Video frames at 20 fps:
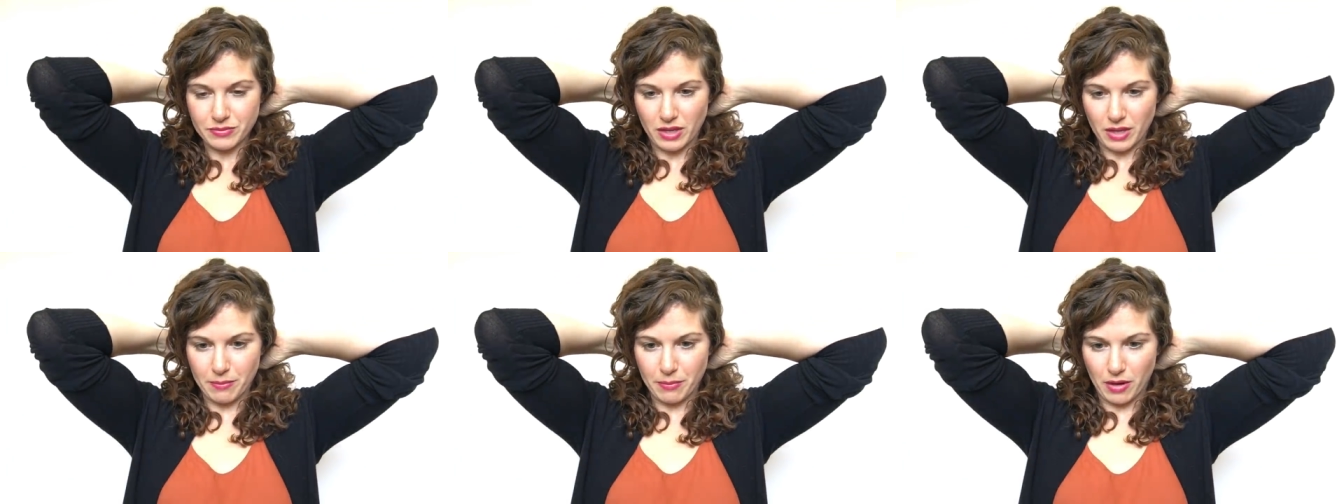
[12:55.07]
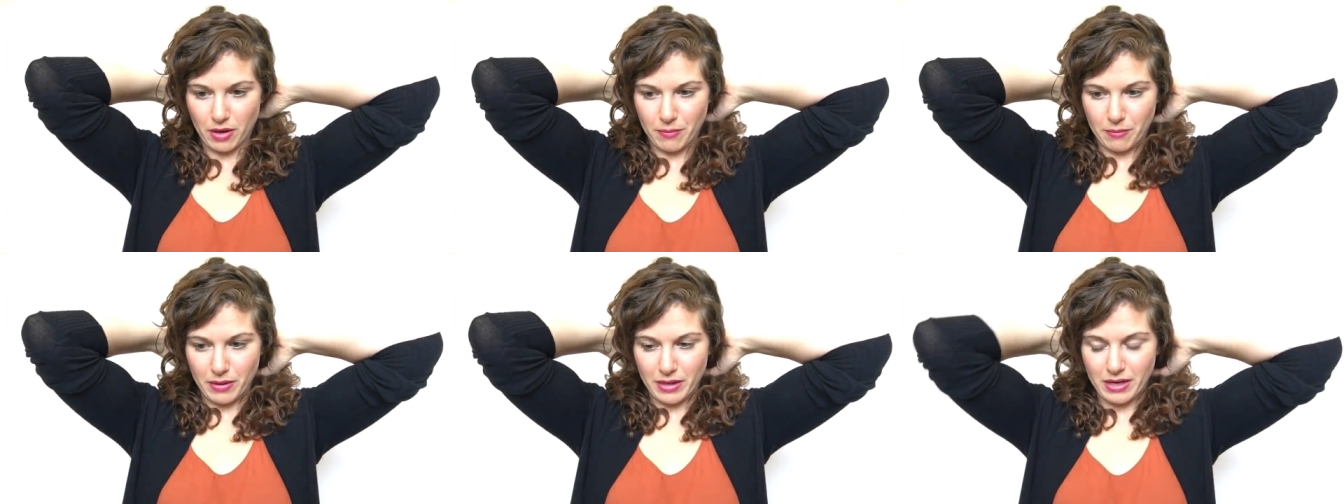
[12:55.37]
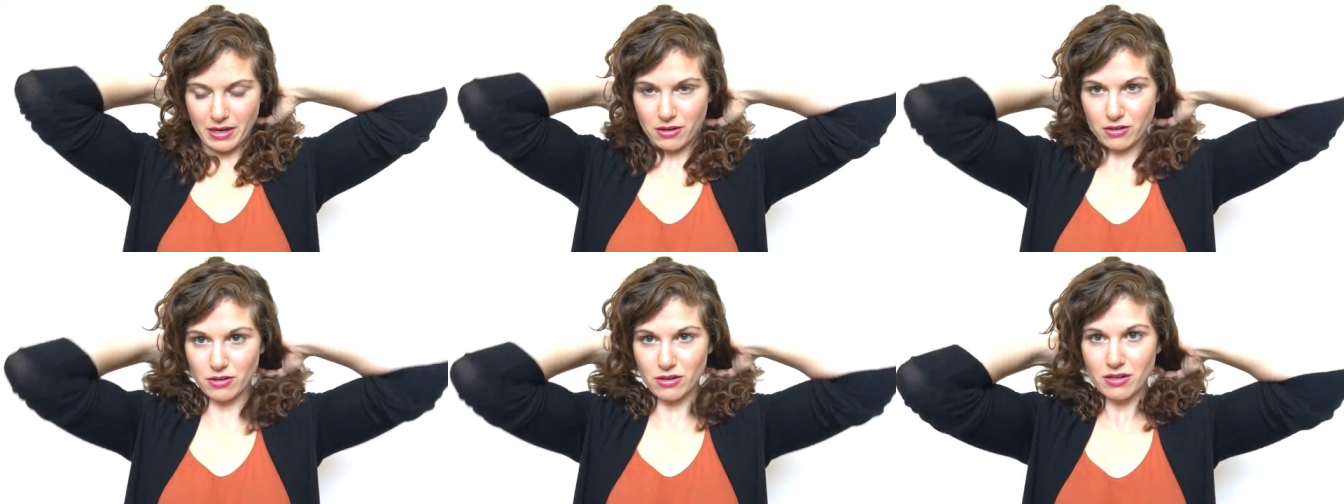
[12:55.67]
I part my
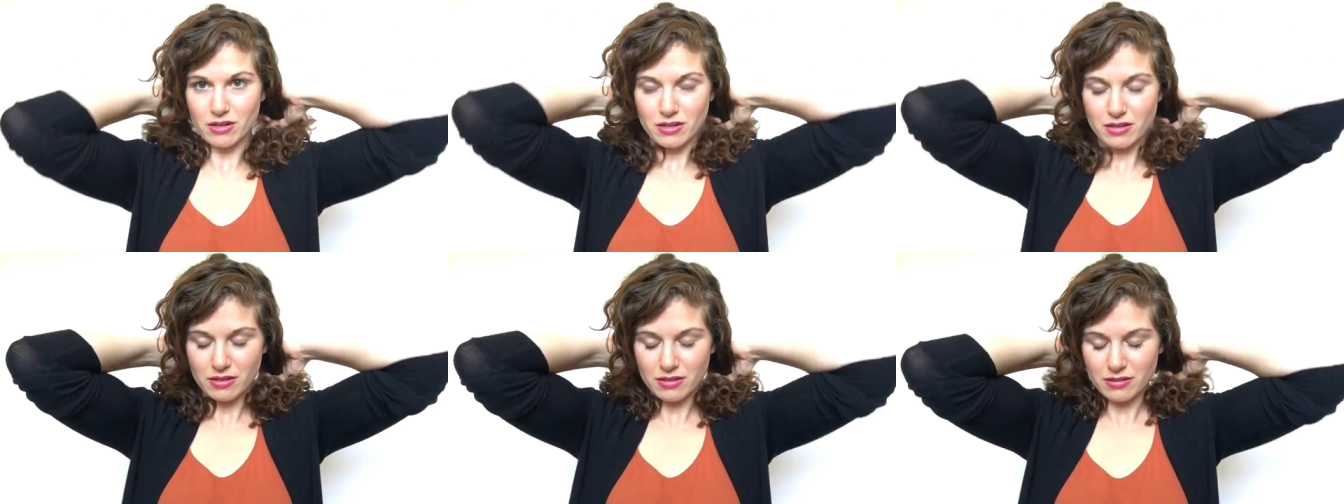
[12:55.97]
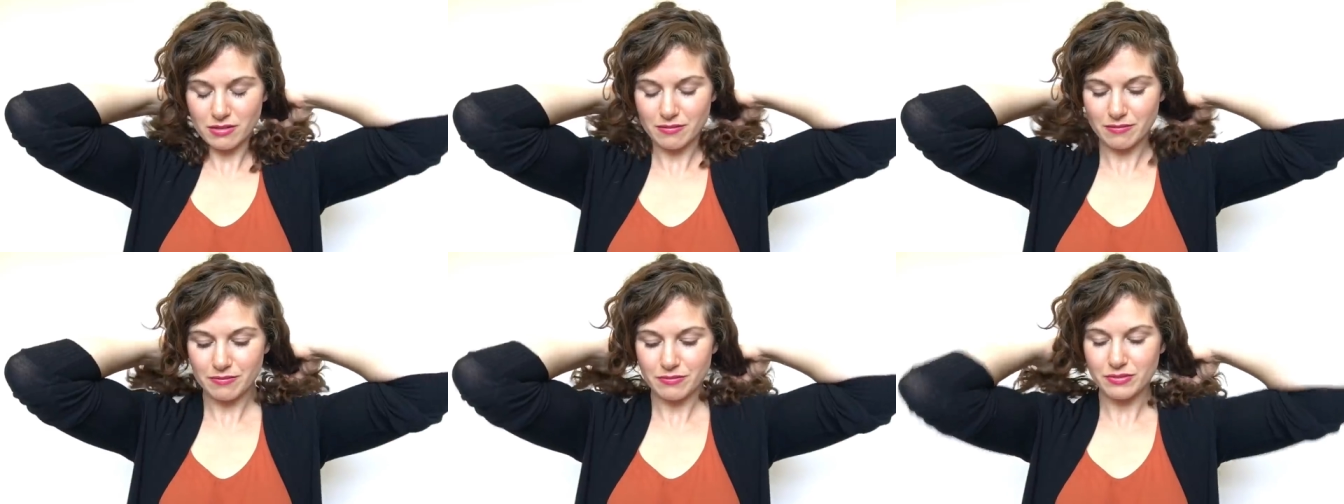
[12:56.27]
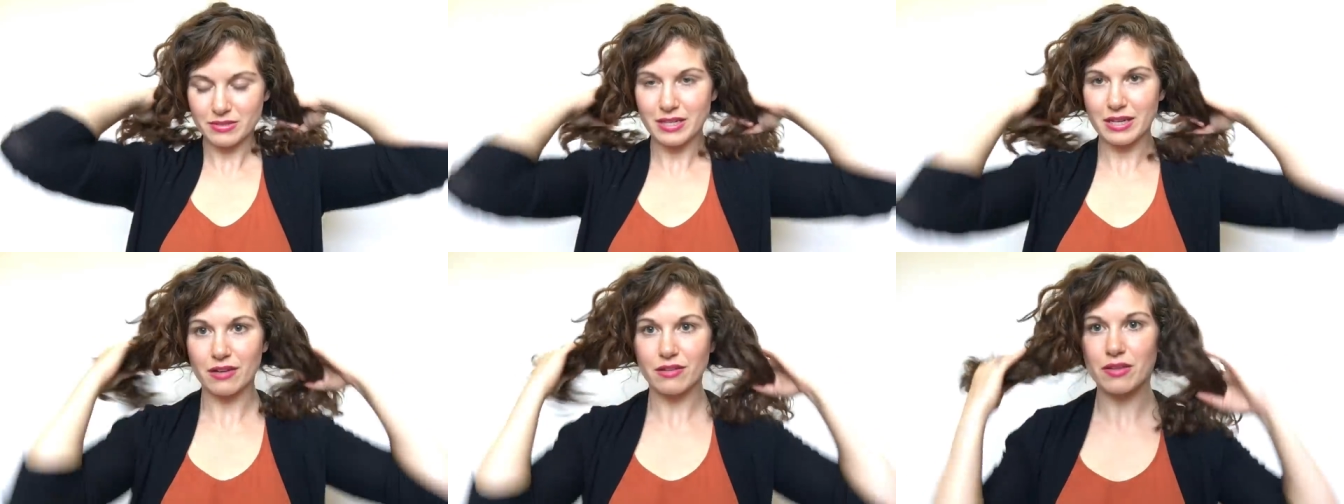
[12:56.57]
hair
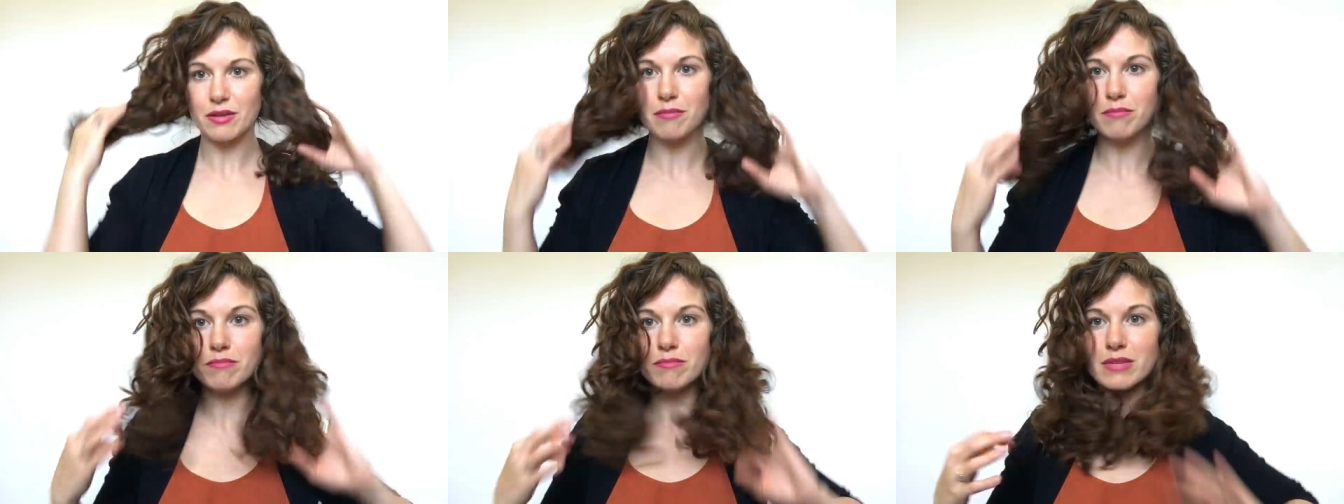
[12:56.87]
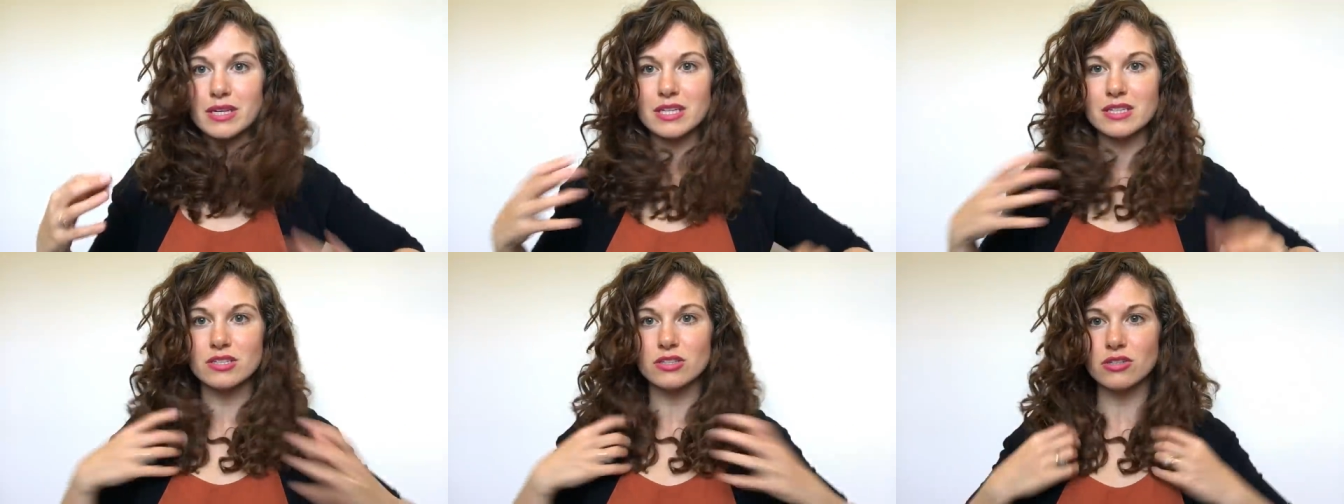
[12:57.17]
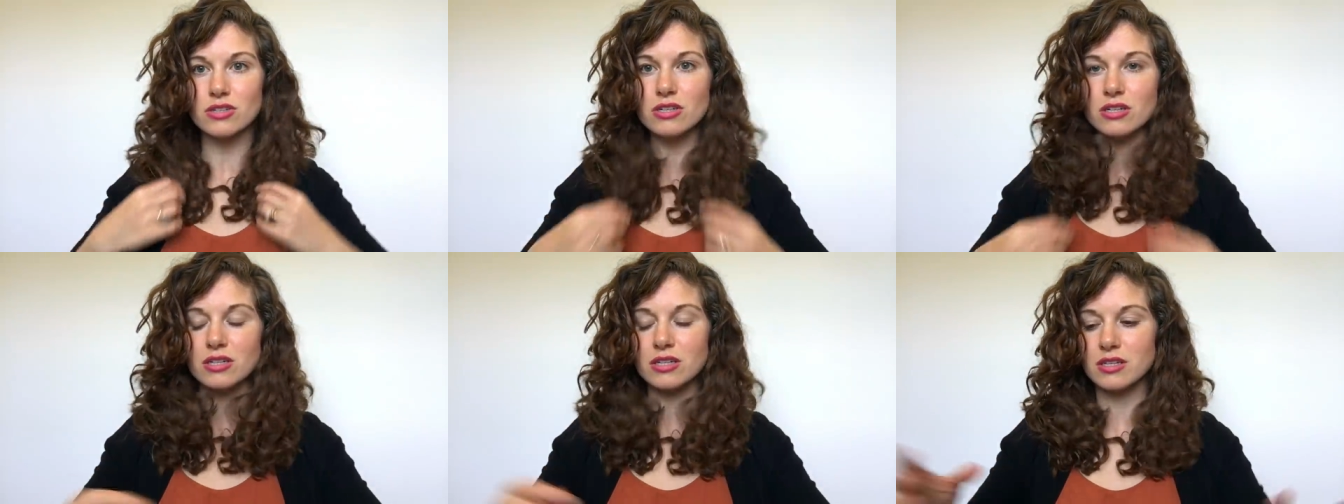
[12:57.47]
down the
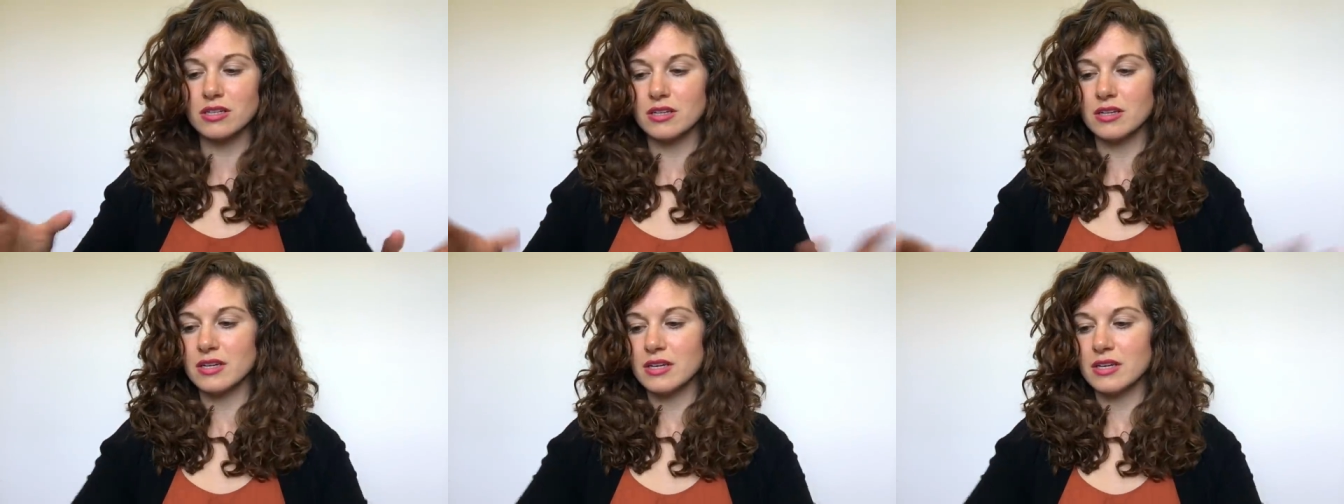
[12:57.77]
middle,